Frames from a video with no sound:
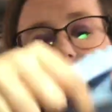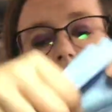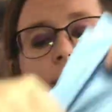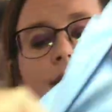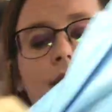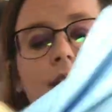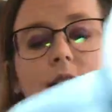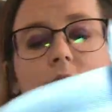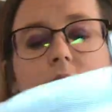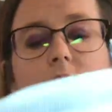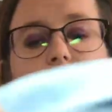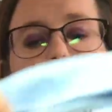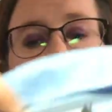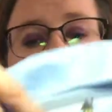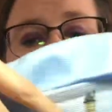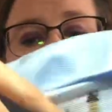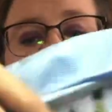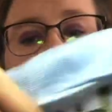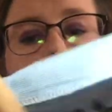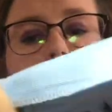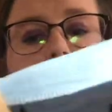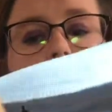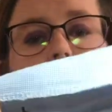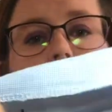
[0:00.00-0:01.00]
here,
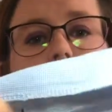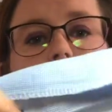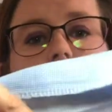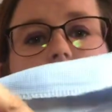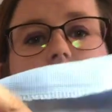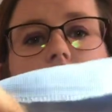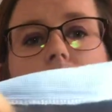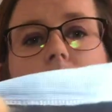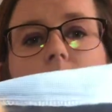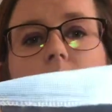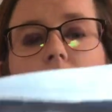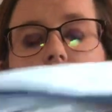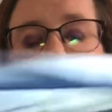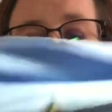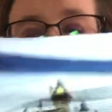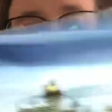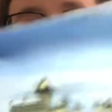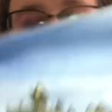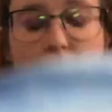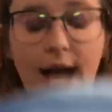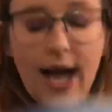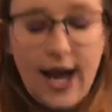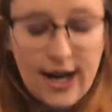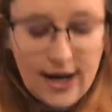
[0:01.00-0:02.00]

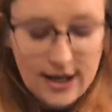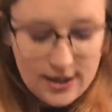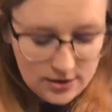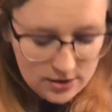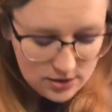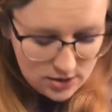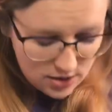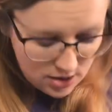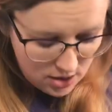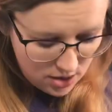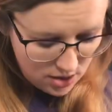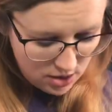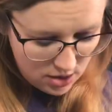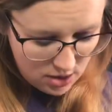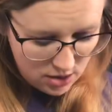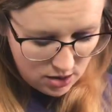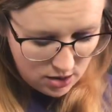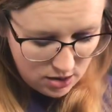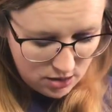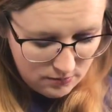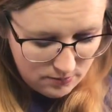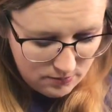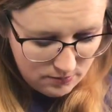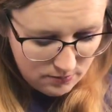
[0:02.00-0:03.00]
and
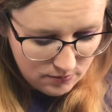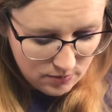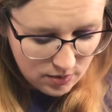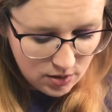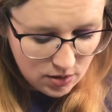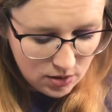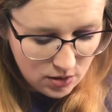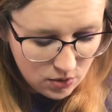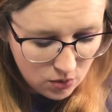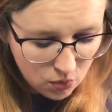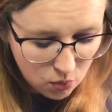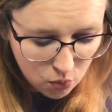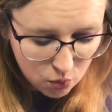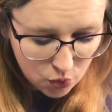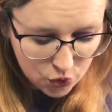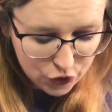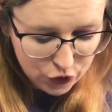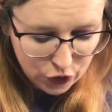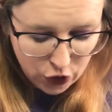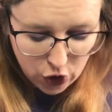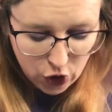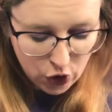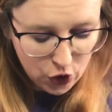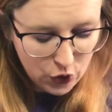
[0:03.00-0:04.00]

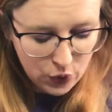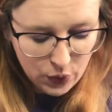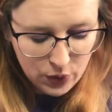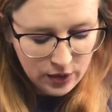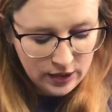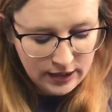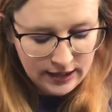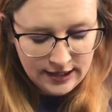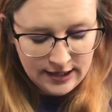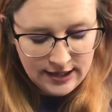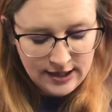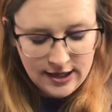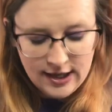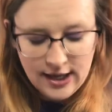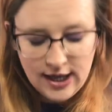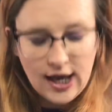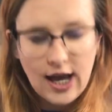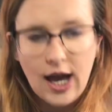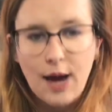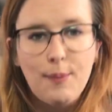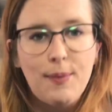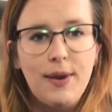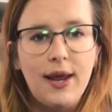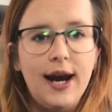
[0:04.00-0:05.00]
also
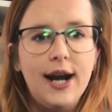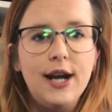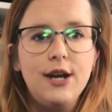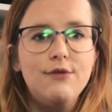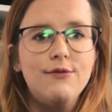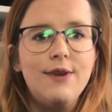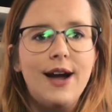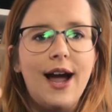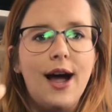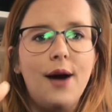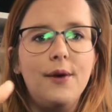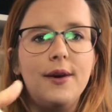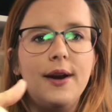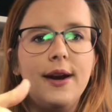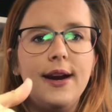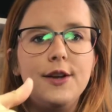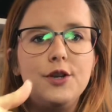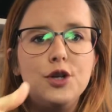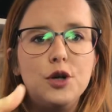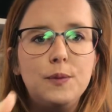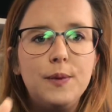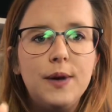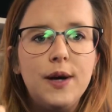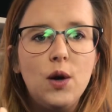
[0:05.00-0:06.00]
I played around a
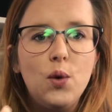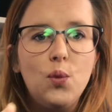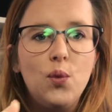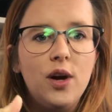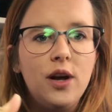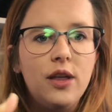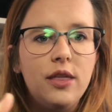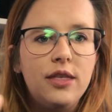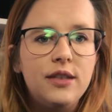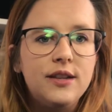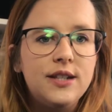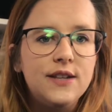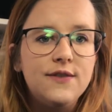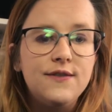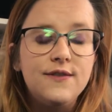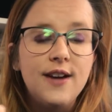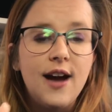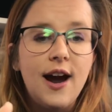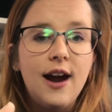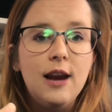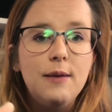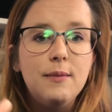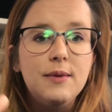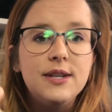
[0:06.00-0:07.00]
little bit with different
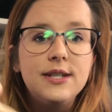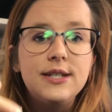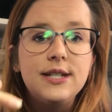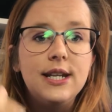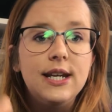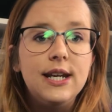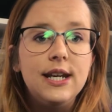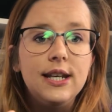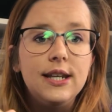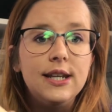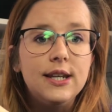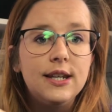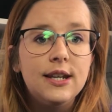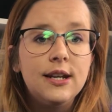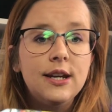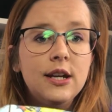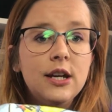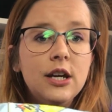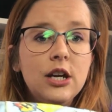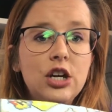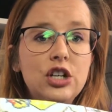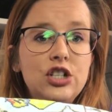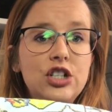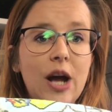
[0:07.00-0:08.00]
elements in
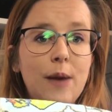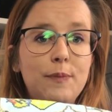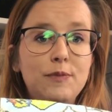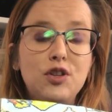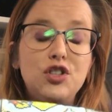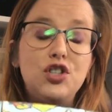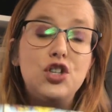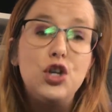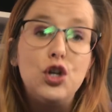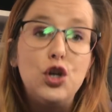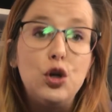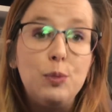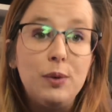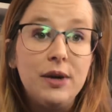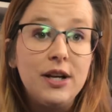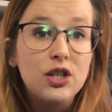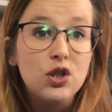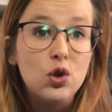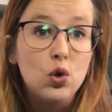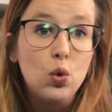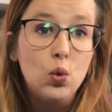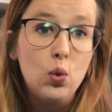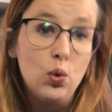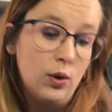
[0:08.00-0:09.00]
chapter 2, but it's
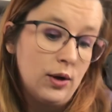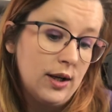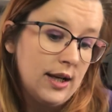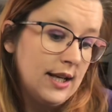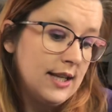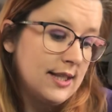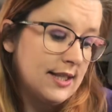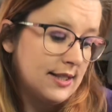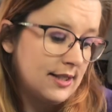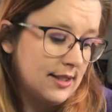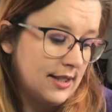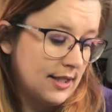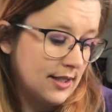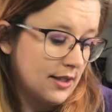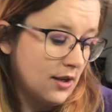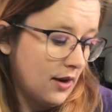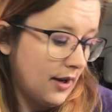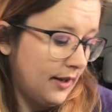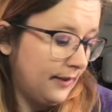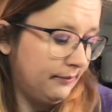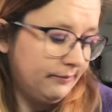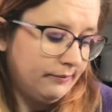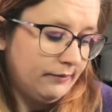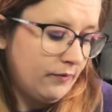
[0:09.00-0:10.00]
all his
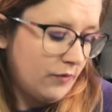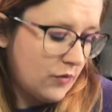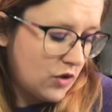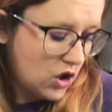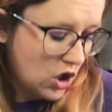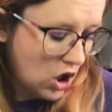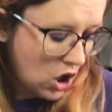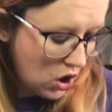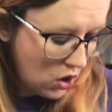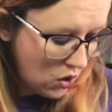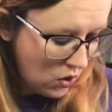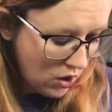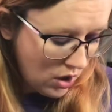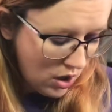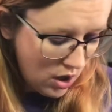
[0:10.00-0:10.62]
design. So